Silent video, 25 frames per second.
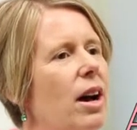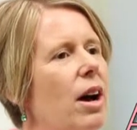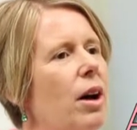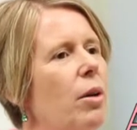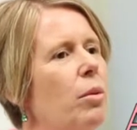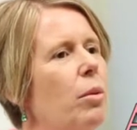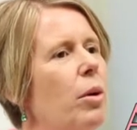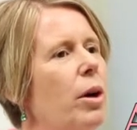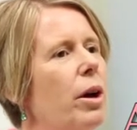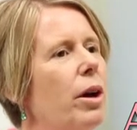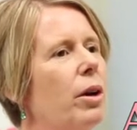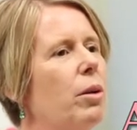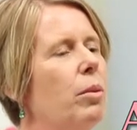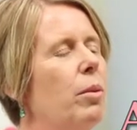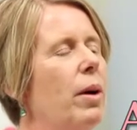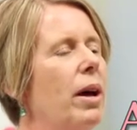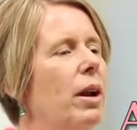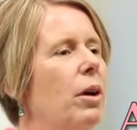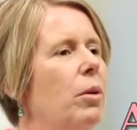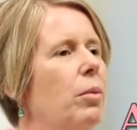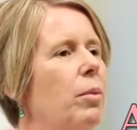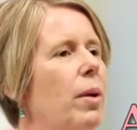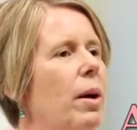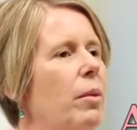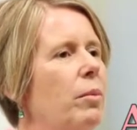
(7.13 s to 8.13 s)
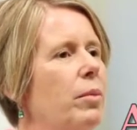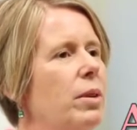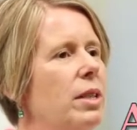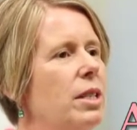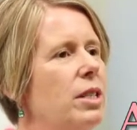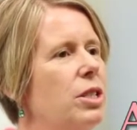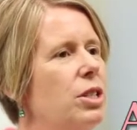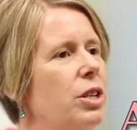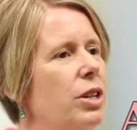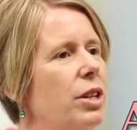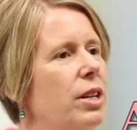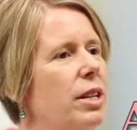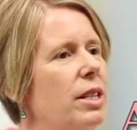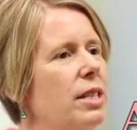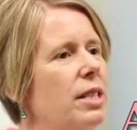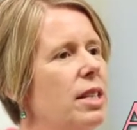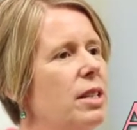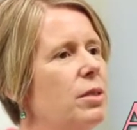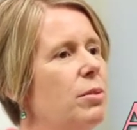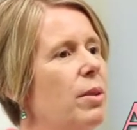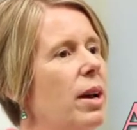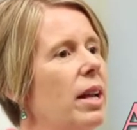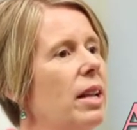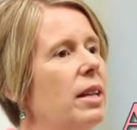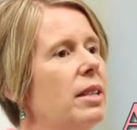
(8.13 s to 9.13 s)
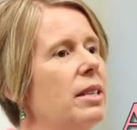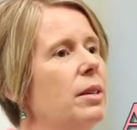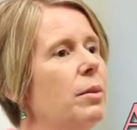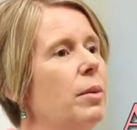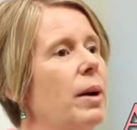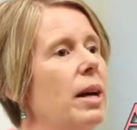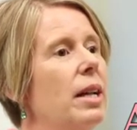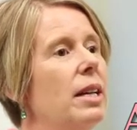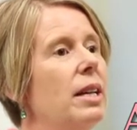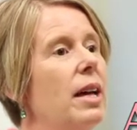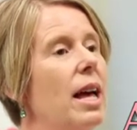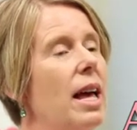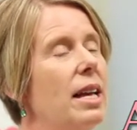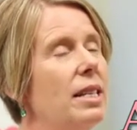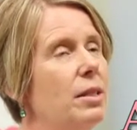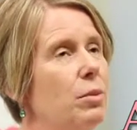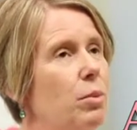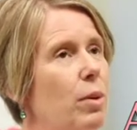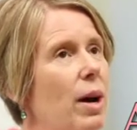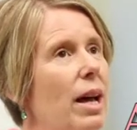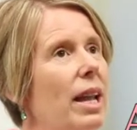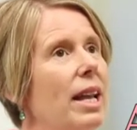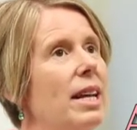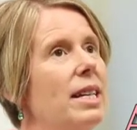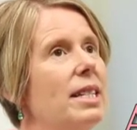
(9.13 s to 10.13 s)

I work one-on-one with students as well